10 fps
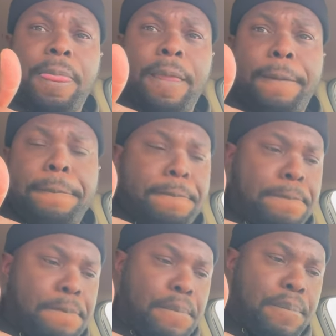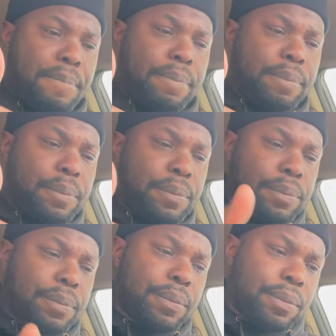
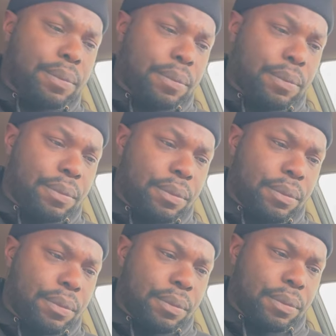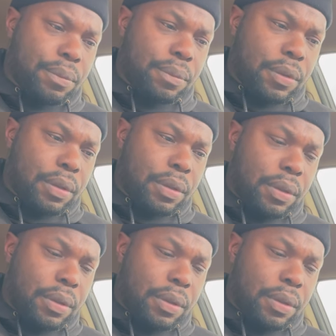Nobody speaks.